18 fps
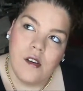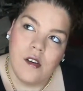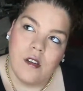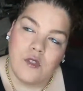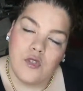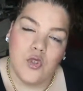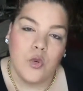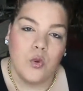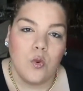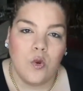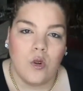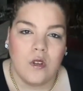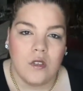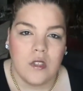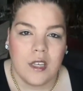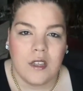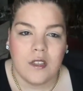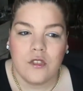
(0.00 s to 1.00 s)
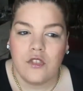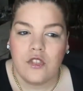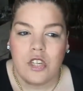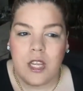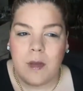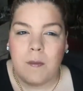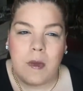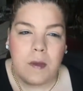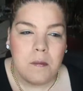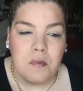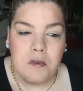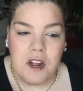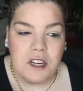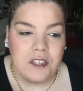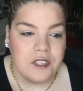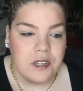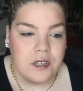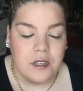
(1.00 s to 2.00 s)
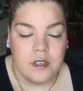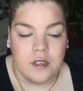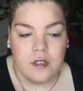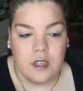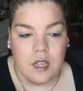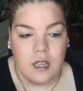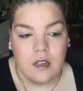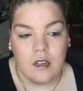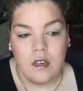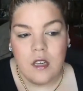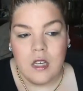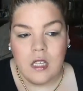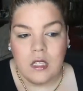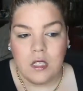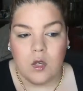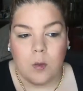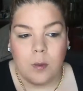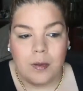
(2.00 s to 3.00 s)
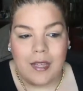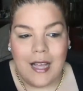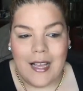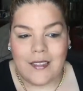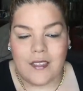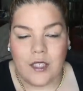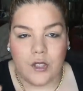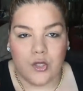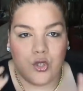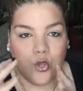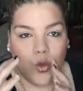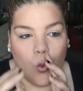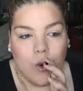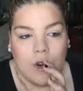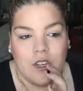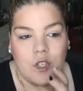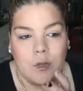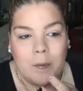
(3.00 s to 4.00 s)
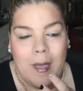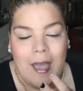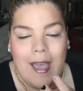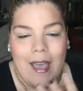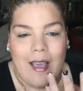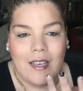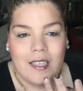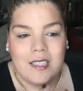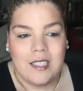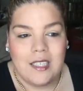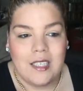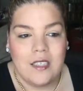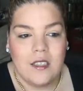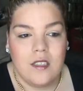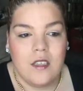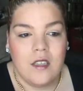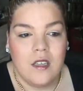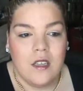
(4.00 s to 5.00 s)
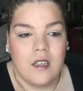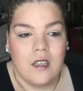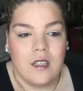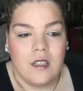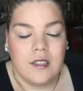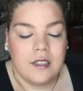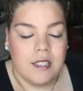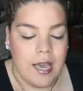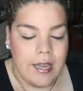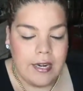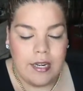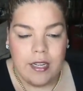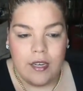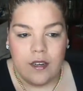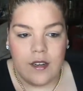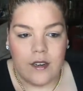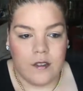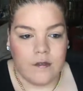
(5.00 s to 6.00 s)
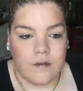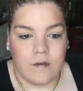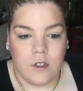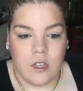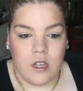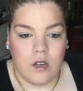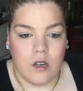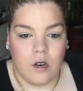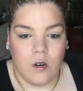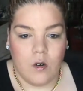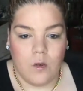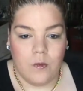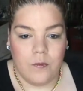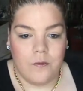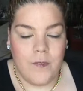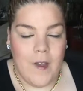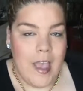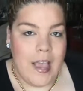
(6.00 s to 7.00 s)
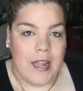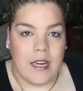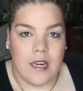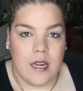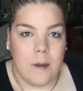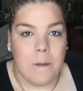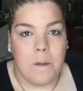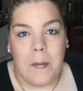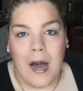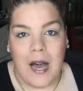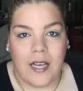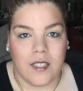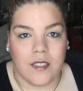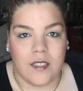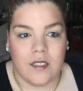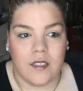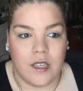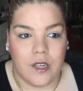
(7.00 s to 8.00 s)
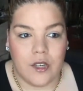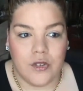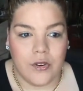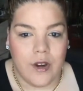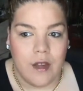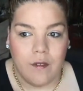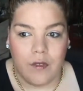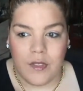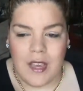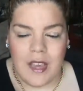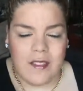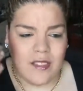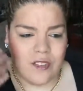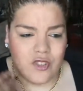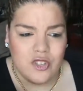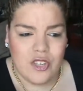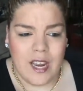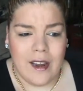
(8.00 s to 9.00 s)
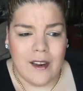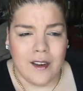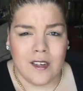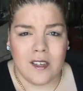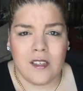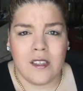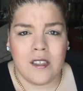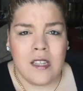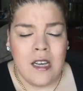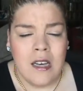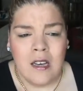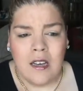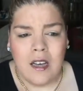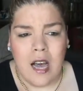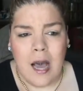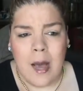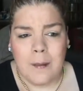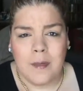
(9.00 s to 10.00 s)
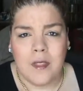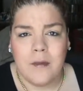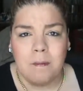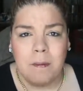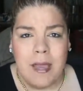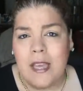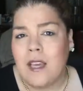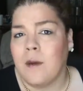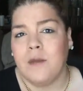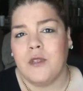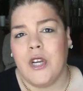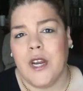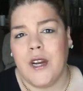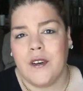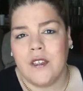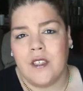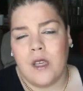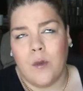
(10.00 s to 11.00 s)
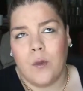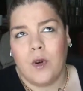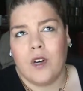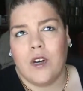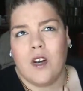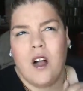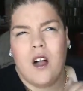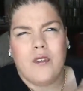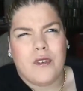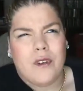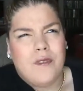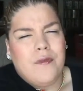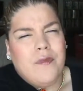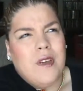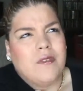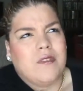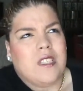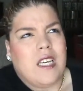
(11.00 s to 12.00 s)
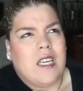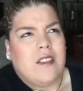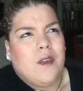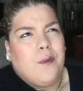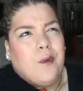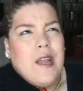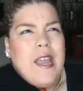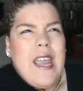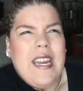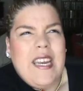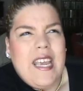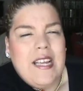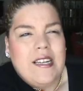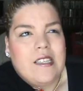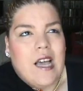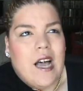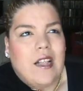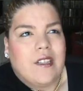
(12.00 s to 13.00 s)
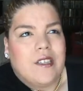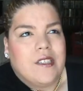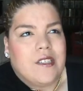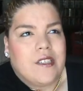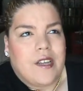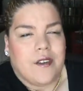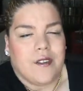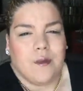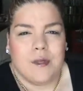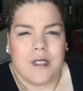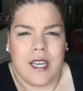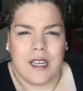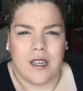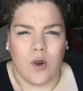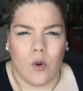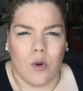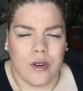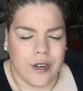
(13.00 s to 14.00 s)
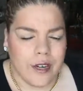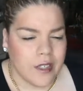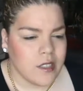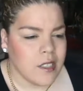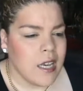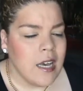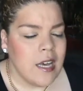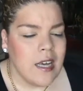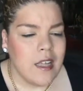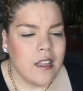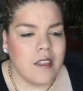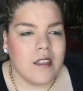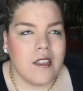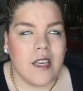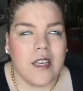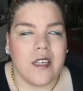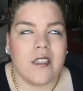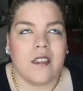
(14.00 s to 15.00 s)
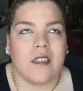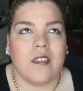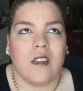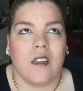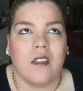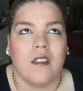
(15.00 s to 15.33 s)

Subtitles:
tools like cheapy brushes and little plastic storage bags and lighted, you know, vanity boxes that you travel. They had the chairs, the makeup chairs that were $115. They were $88 there. They were taking orders. This,